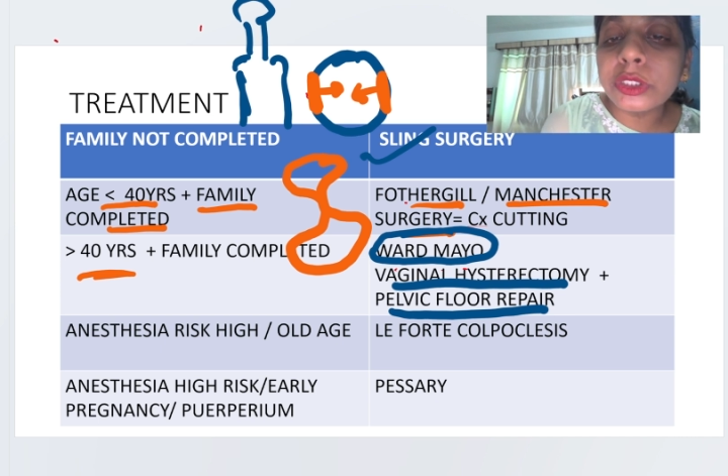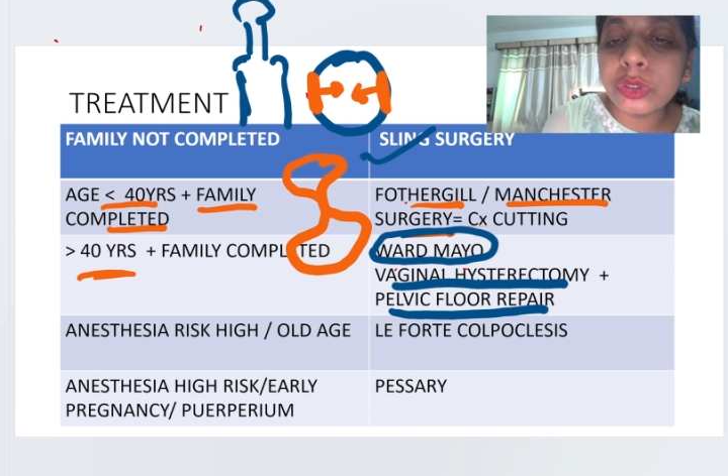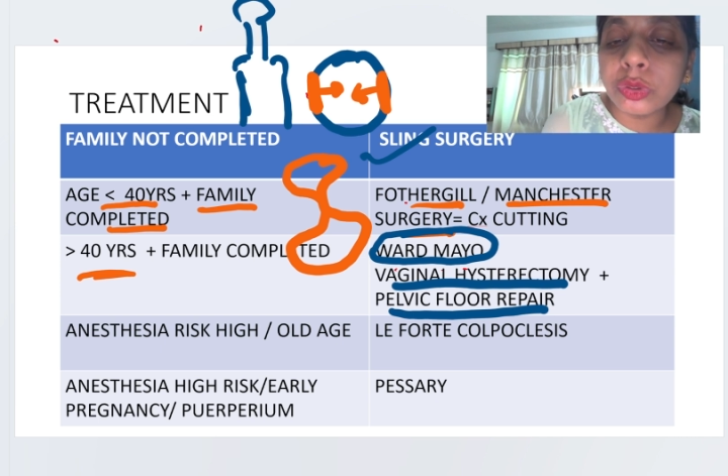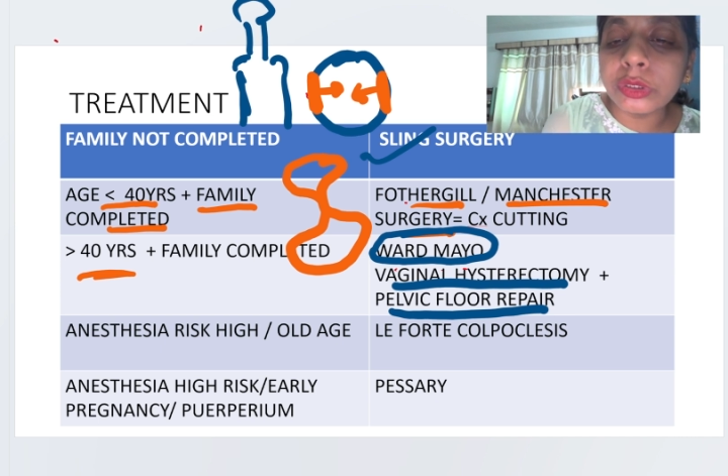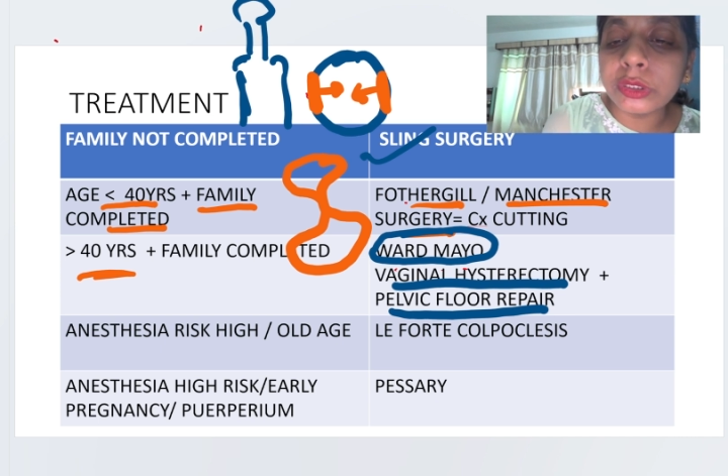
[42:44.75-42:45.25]

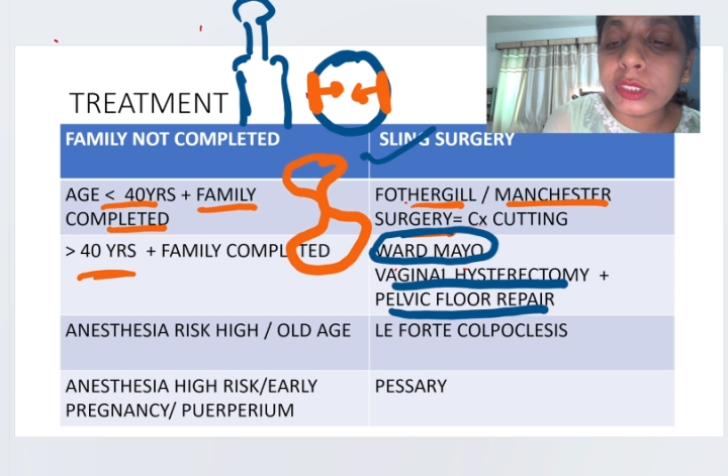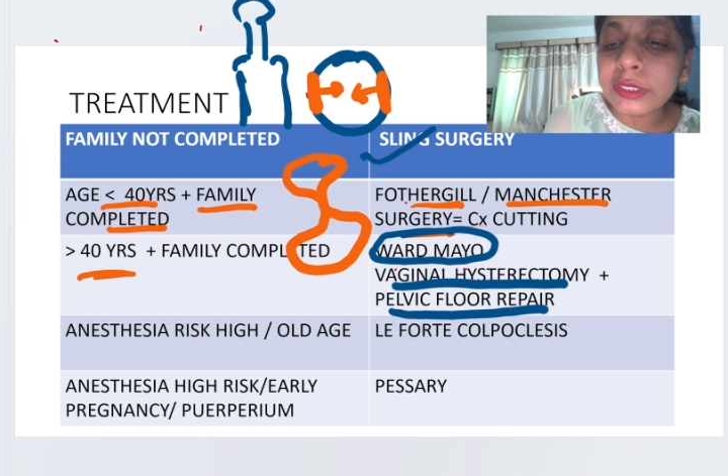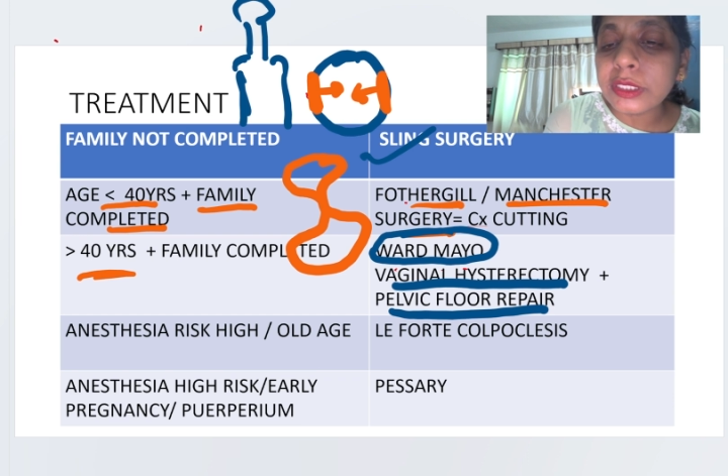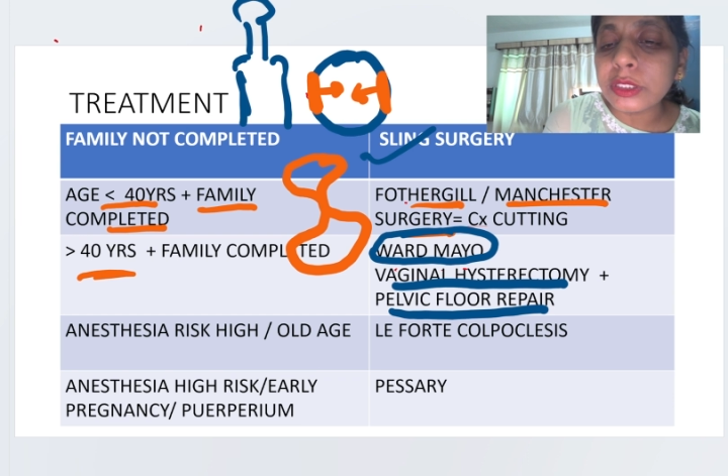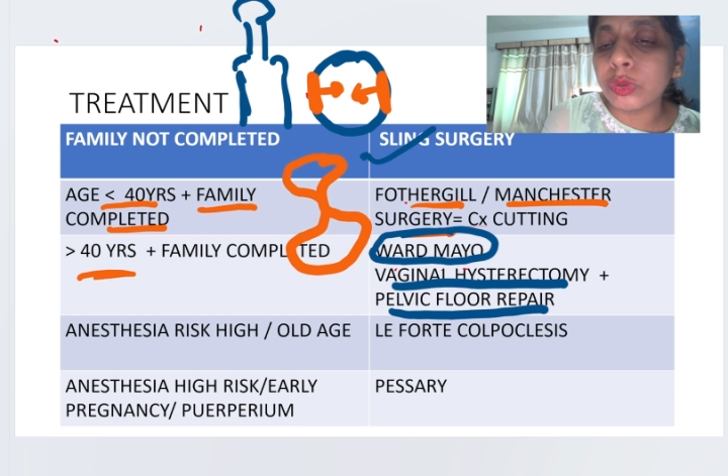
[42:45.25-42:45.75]
So
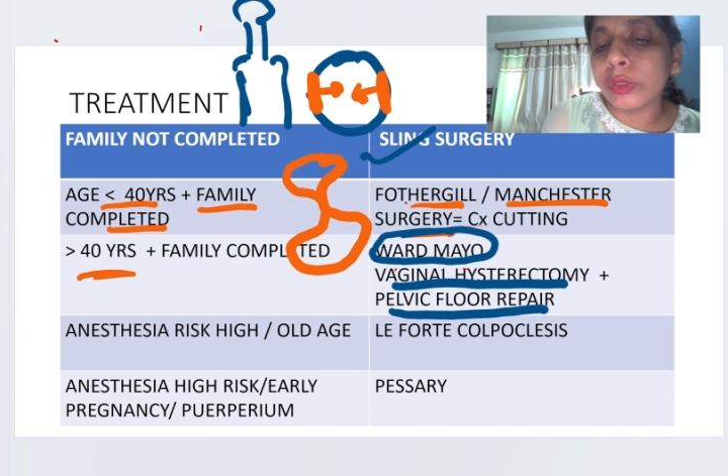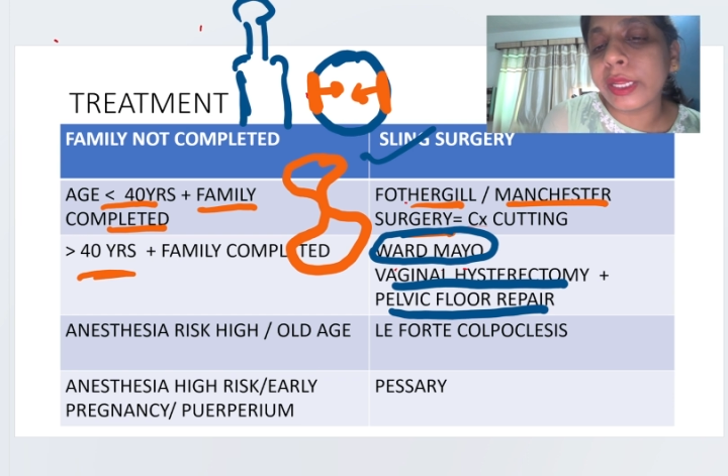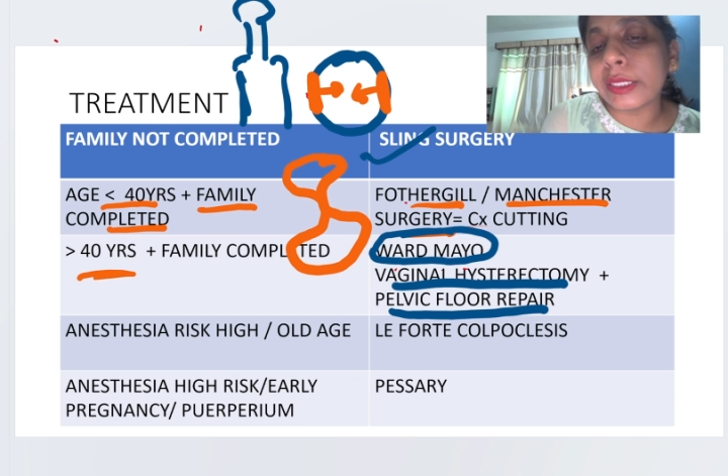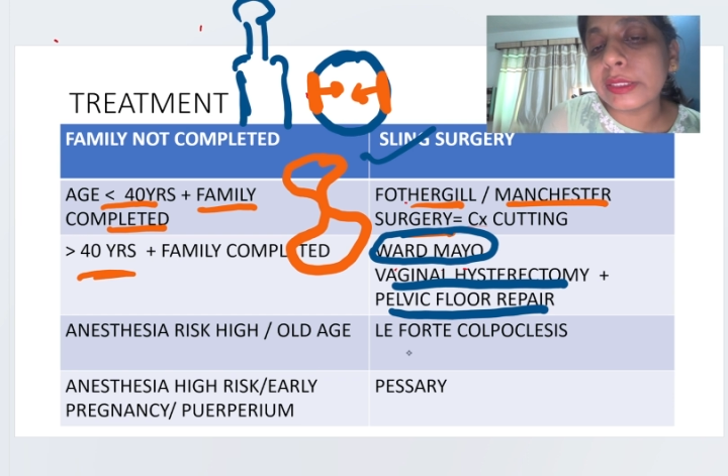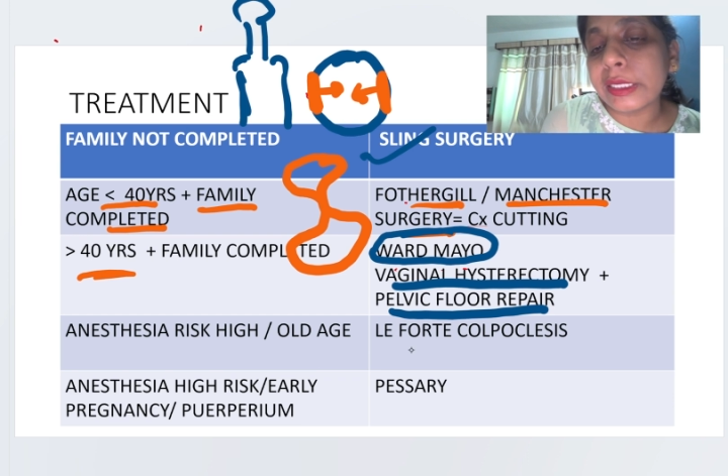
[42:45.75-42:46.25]
this is known
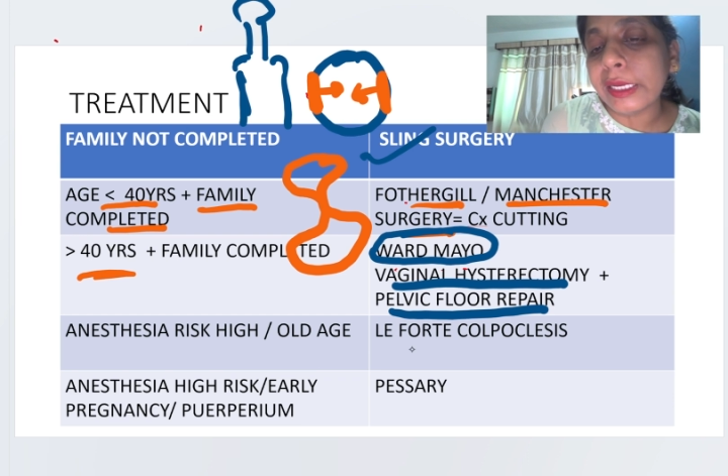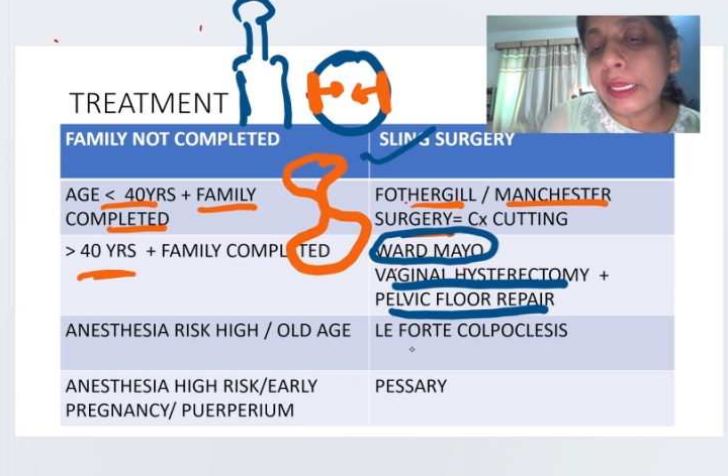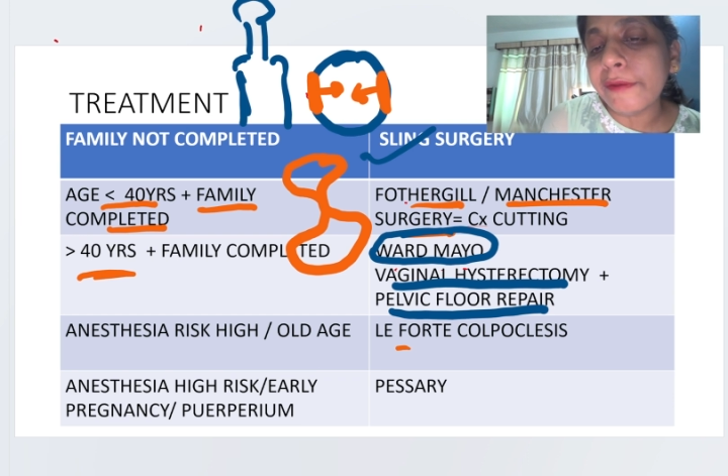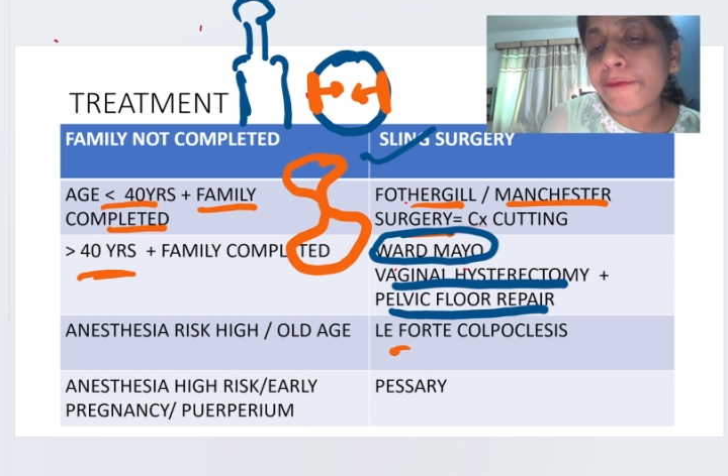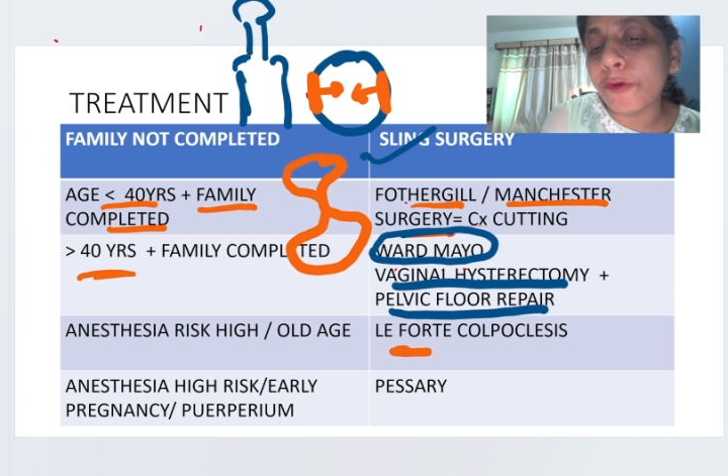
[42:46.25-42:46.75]
as leaf